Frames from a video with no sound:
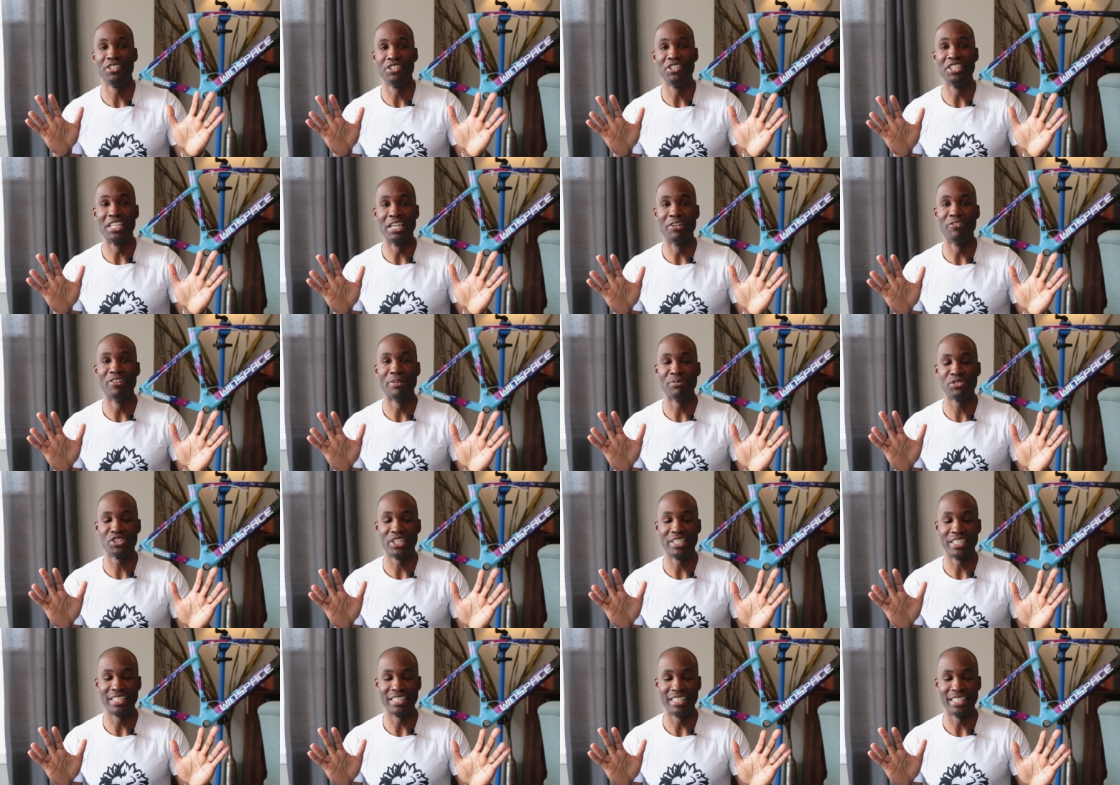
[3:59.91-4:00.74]
you get what I'm
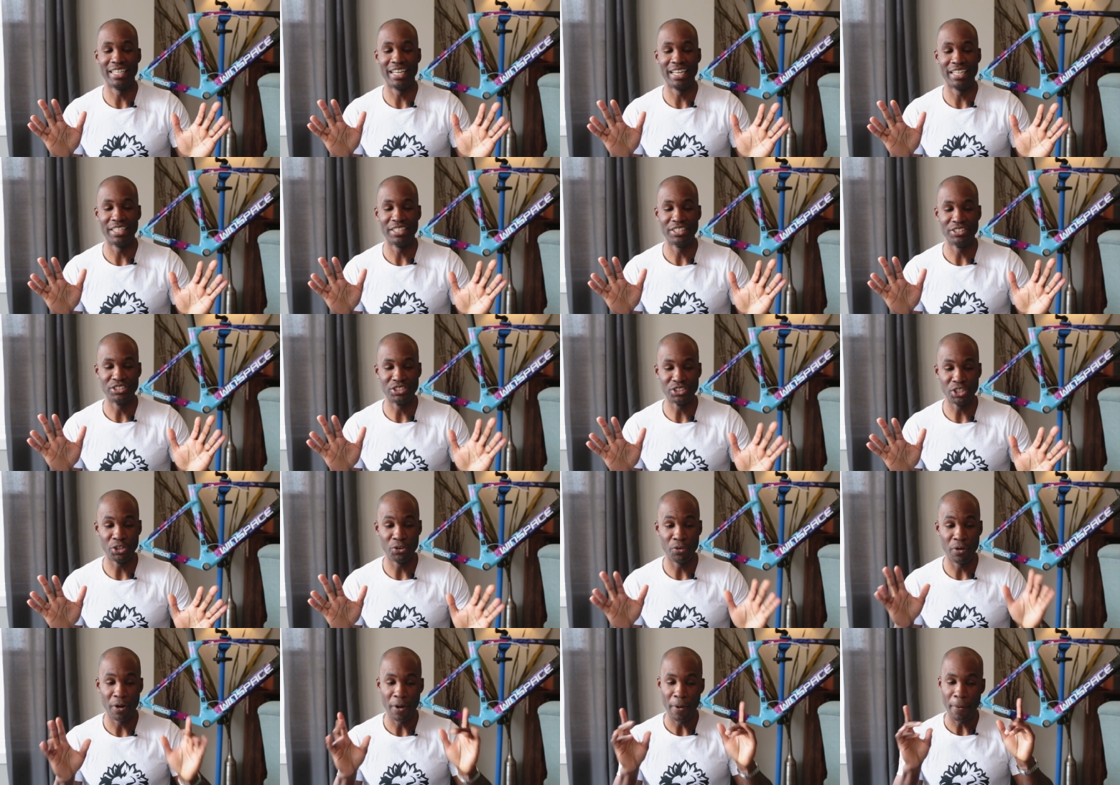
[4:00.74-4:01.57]
trying to get at.
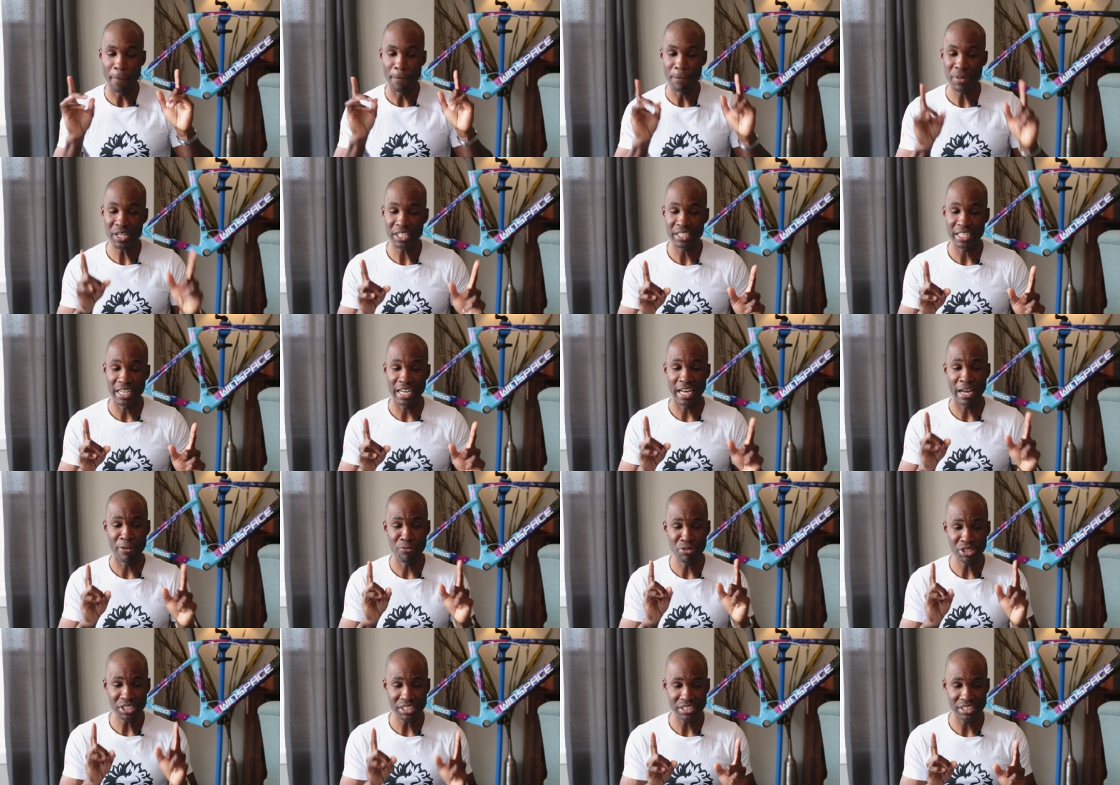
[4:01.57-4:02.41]
So, but
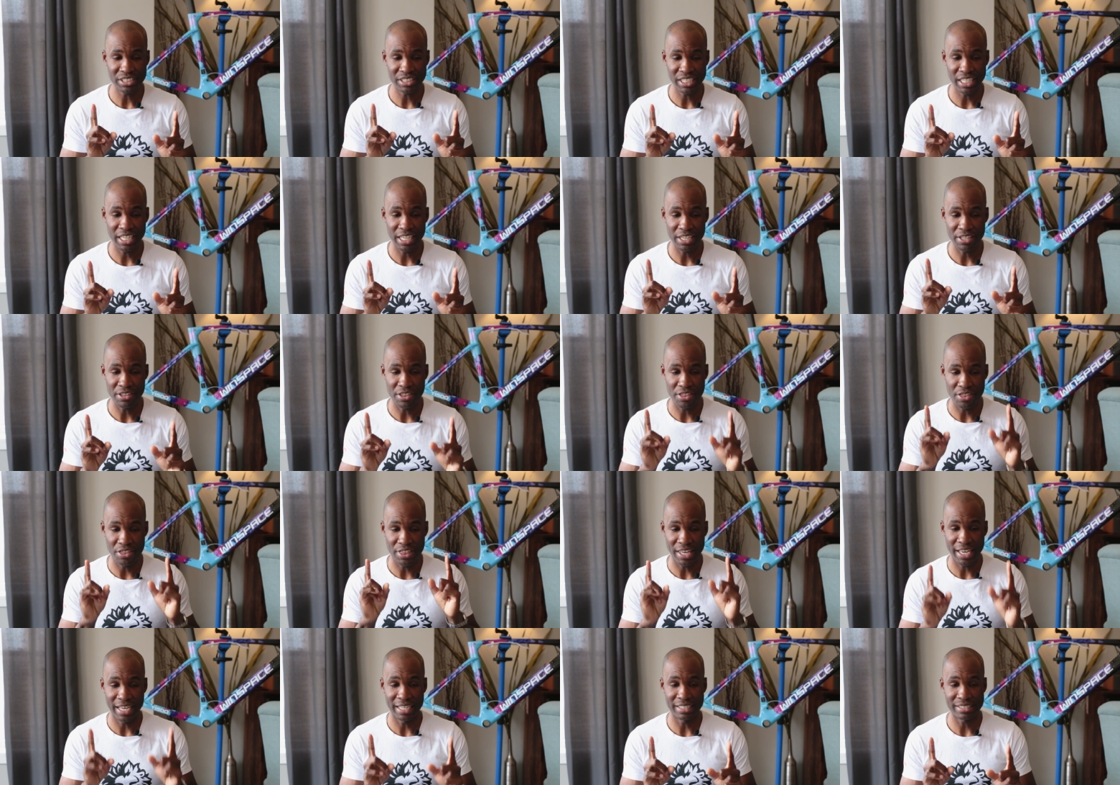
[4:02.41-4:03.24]
I wanna say
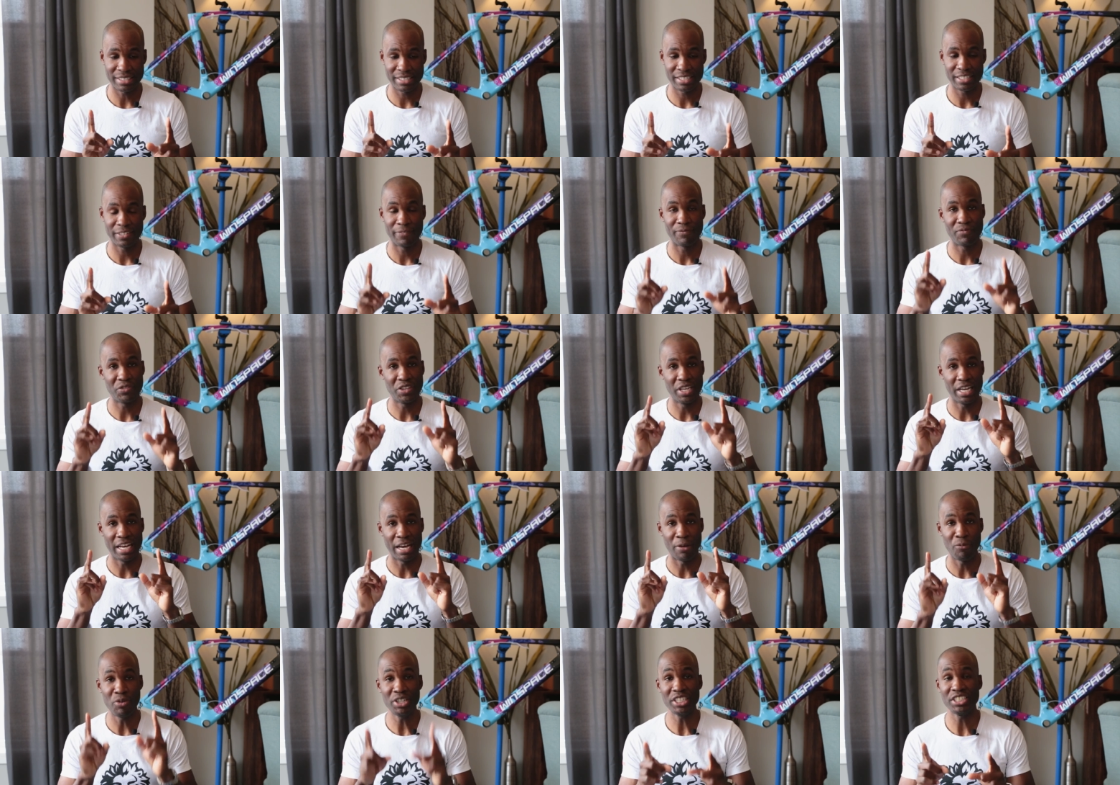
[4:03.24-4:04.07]
that
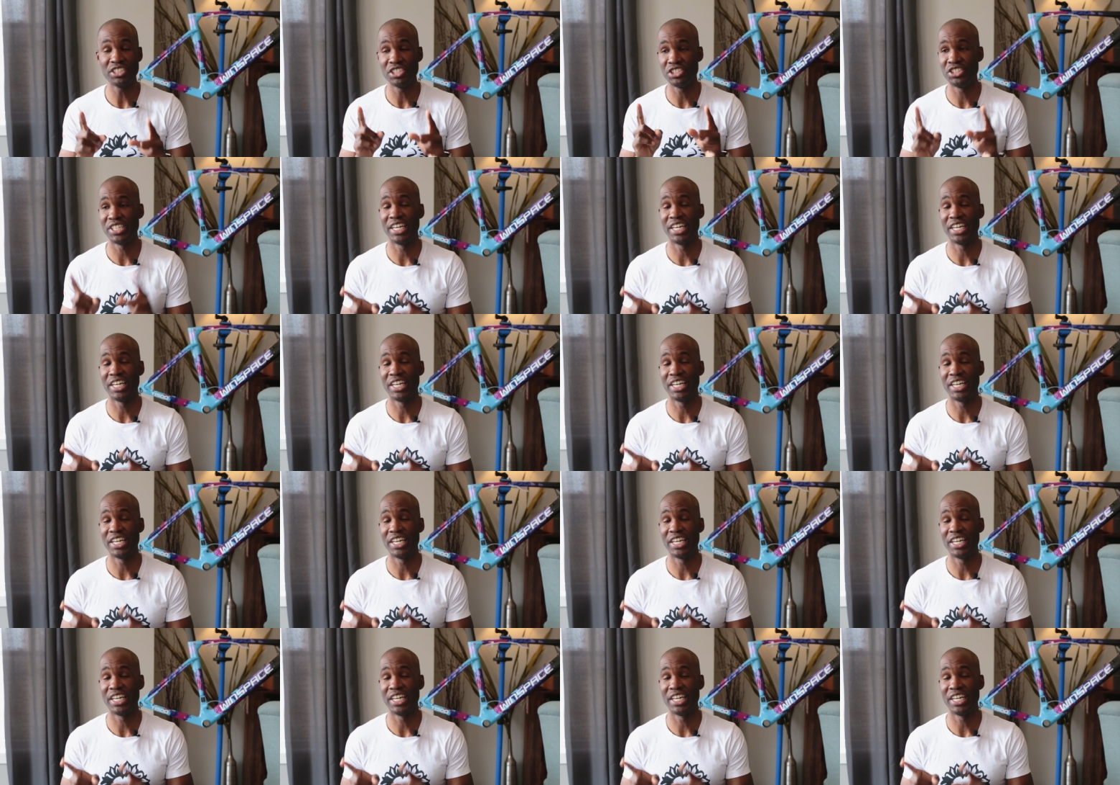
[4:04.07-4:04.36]
I wanted to